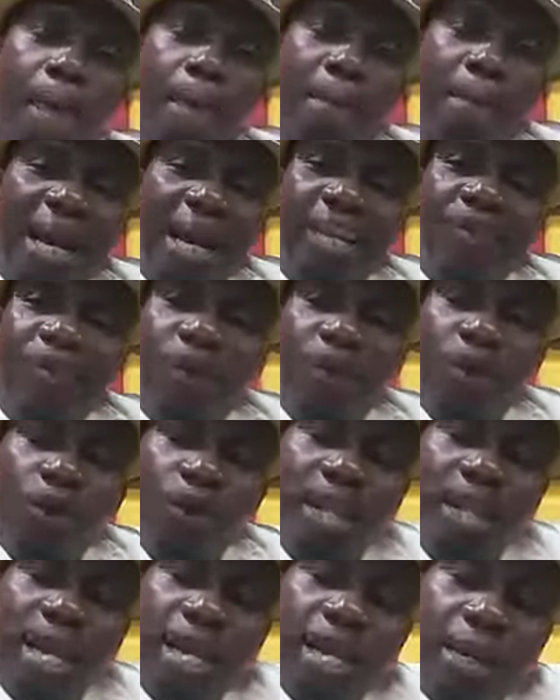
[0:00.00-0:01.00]
But if you're
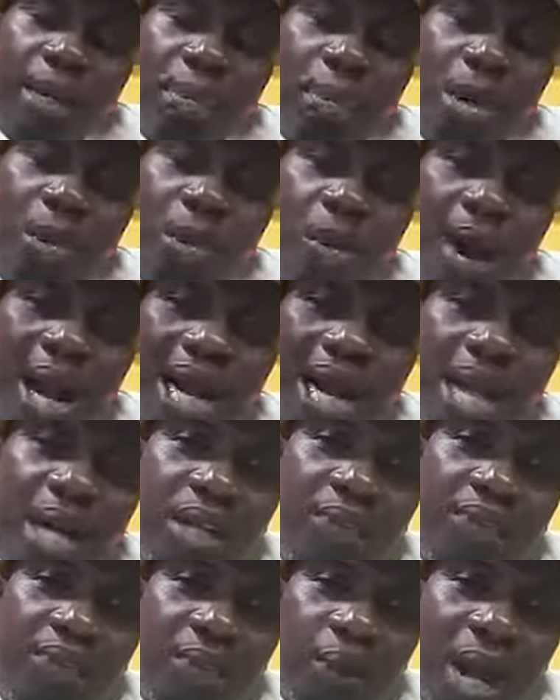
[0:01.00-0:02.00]
doing a Momo
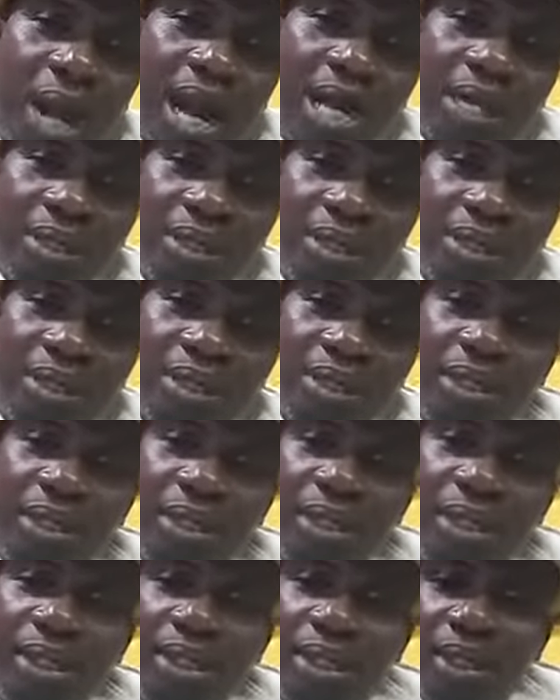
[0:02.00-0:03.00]
account for us,
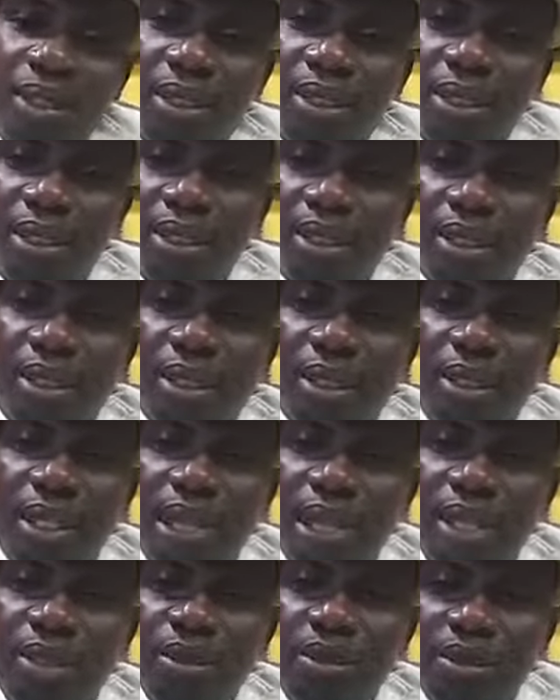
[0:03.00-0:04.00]

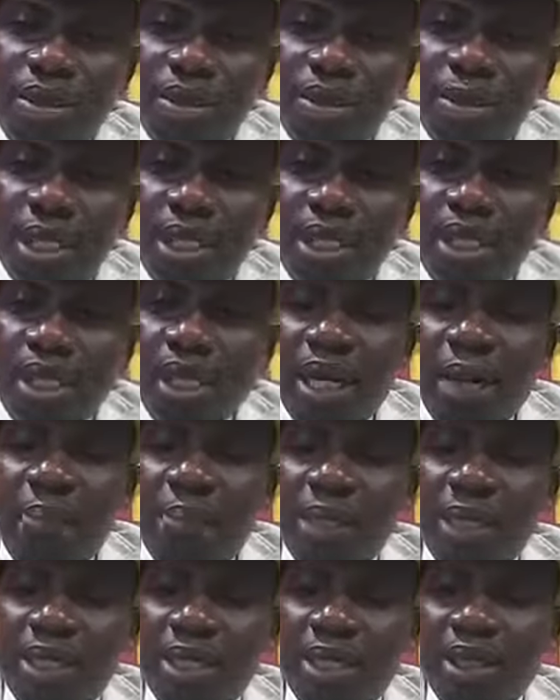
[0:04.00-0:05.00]
thank you so much,
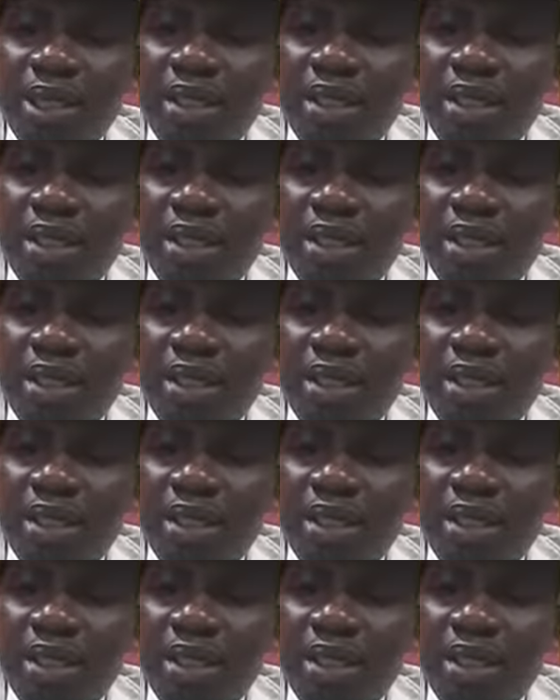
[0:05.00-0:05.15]
Sharperson.